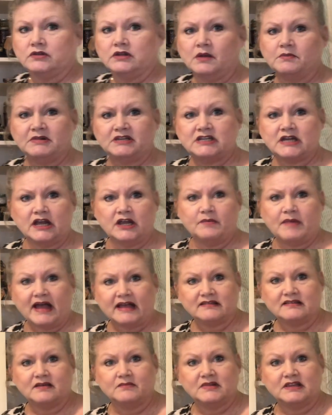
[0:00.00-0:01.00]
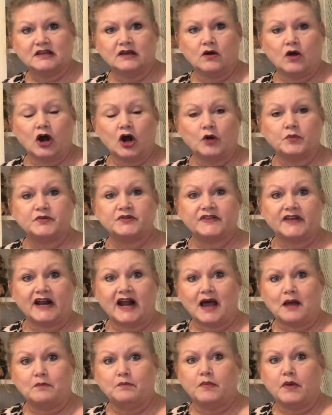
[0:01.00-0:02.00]
let me tell you about some of the herbs that
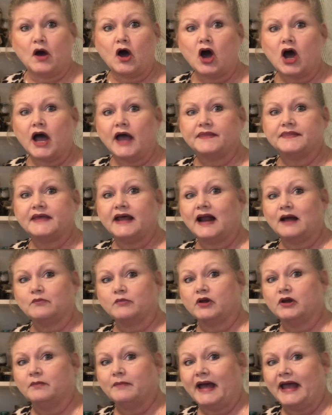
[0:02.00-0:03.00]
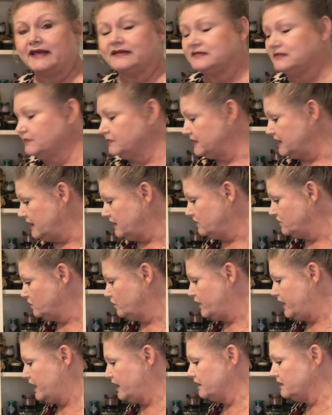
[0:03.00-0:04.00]
I bought that I'm gonna make some things
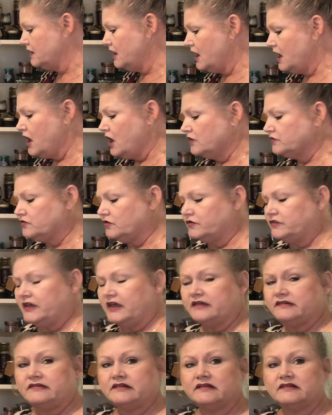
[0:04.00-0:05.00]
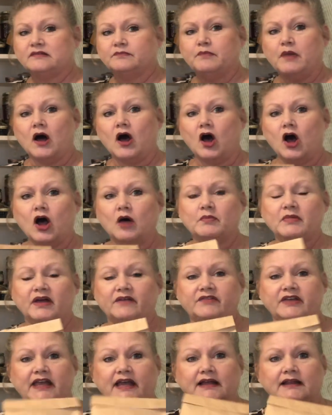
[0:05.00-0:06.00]
with. So this is balm
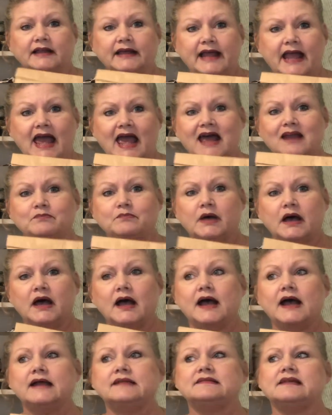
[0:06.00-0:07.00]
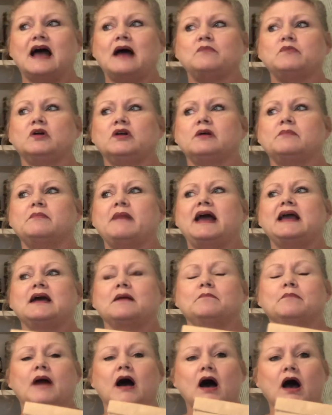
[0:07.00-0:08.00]
of Gilead buds. I'm gonna make a
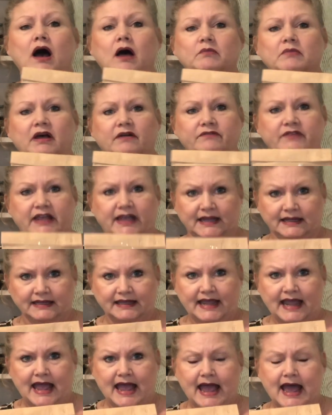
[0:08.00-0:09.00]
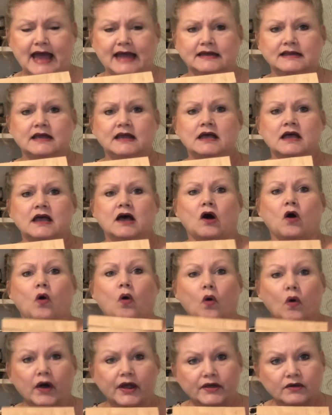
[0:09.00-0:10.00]
balm of Gilead
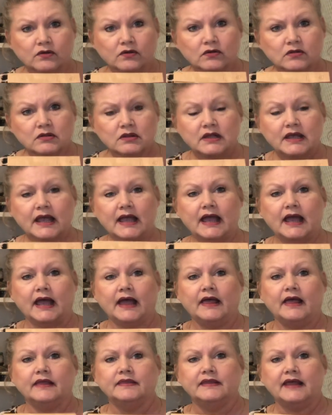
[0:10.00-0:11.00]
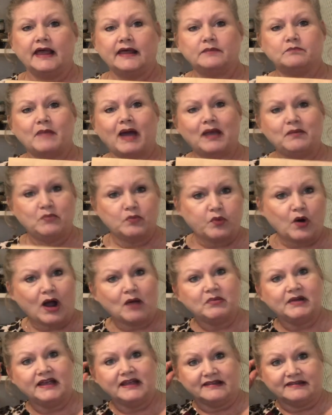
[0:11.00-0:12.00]
oil and maybe
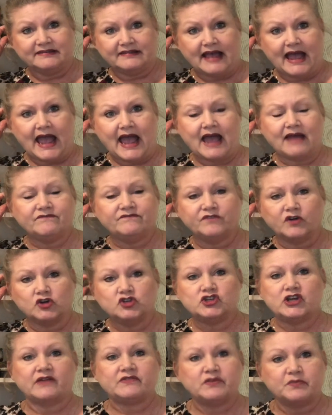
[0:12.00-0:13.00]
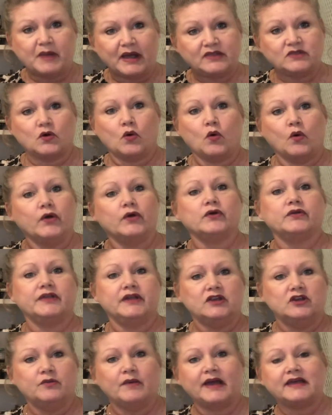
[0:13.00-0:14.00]
probably a salve. First you have to make the oil,
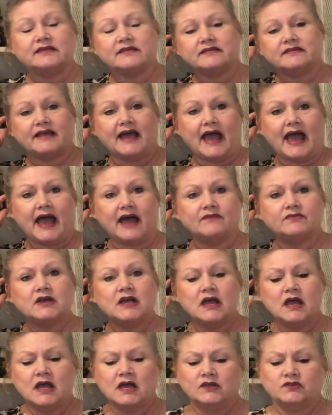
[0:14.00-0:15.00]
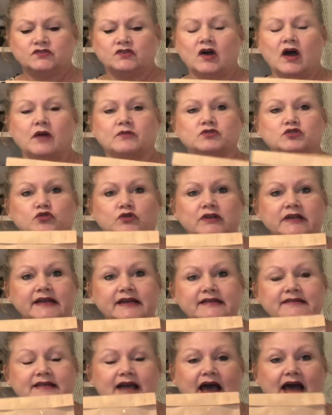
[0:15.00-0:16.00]
then you make the salve. So I was really
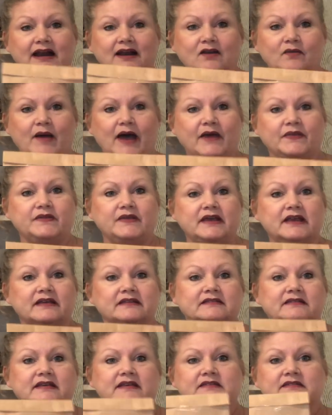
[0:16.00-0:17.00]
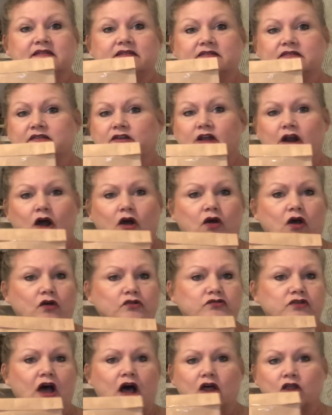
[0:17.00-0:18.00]
excited about this. This is, you know,
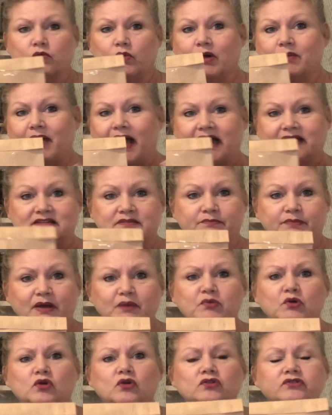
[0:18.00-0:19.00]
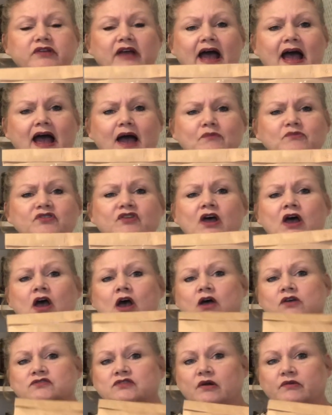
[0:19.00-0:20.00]
goes all the way back to biblical times.
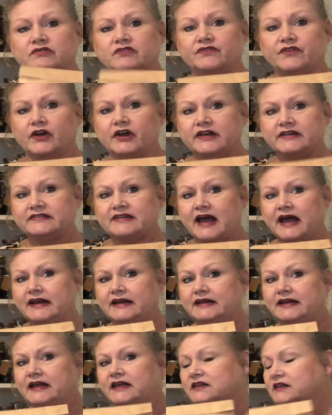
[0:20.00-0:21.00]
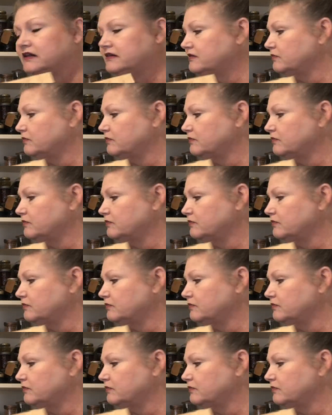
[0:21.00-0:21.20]
So I was very excited to get this